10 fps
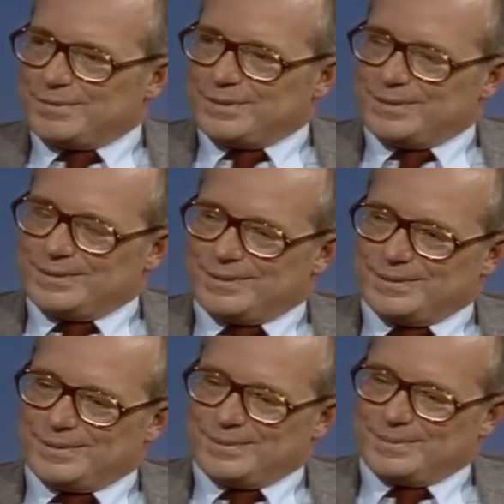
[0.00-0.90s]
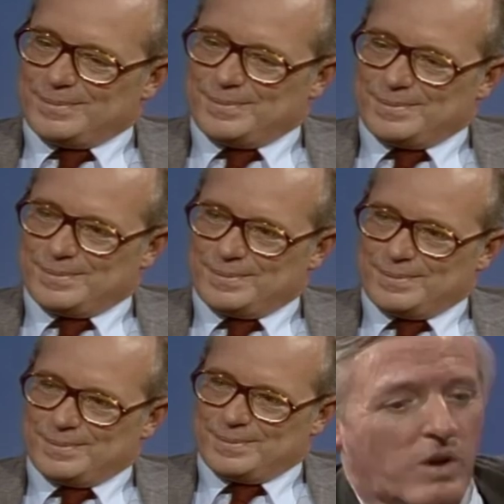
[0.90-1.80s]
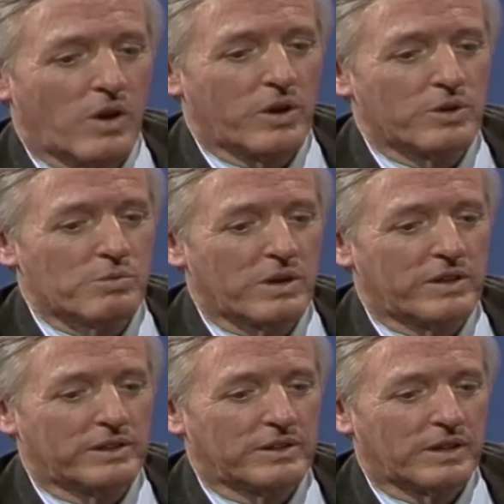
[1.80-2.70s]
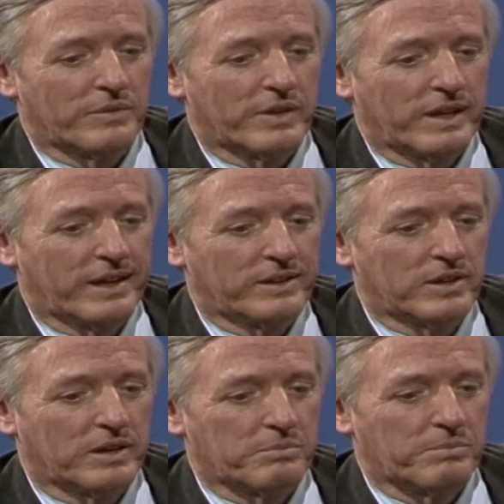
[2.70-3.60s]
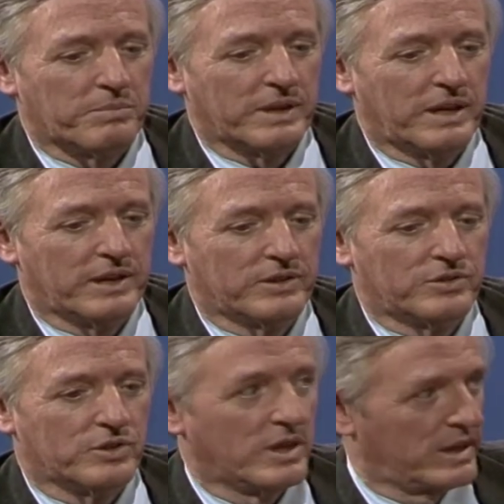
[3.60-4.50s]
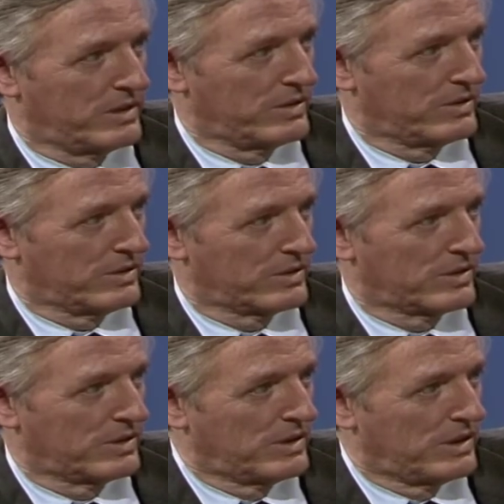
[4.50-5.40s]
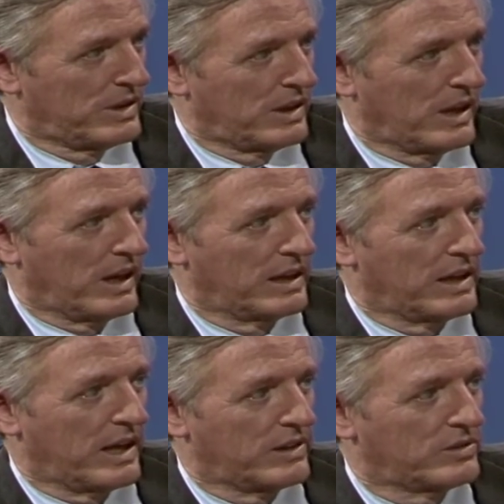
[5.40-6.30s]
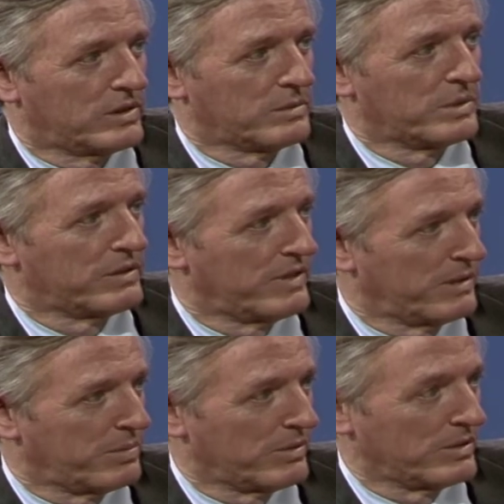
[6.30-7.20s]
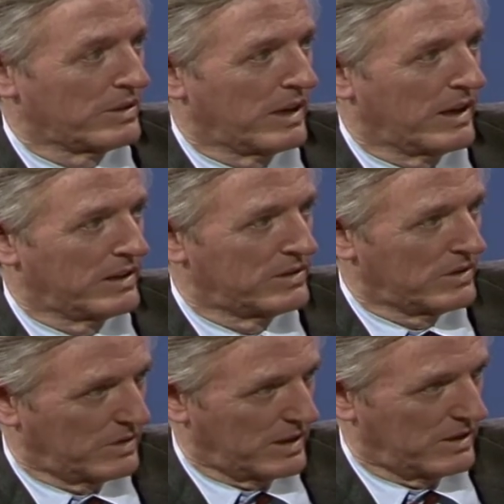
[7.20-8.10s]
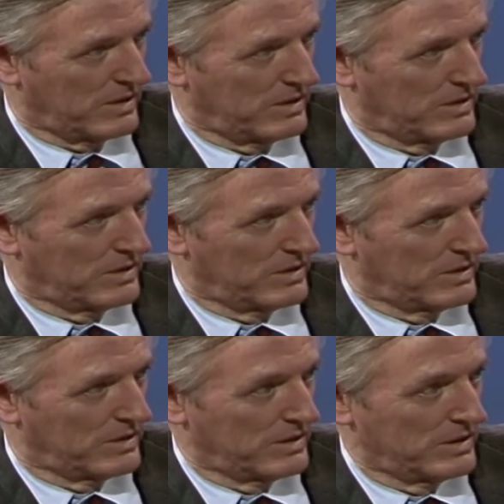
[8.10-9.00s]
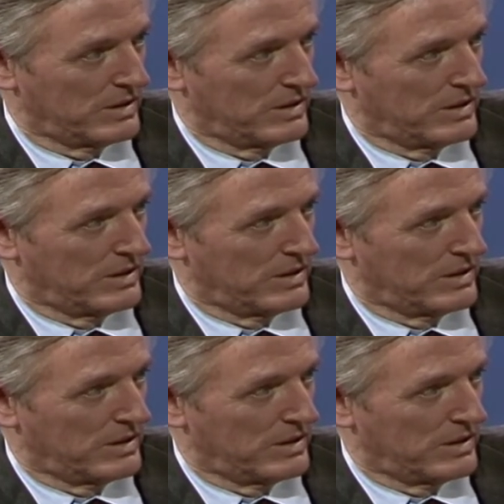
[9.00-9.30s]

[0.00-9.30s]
Uh, In, incidentally, you are, are you aware that uh, King Tut begins today in New York? Yes. And lasts till the middle of April and is sold out. Yes.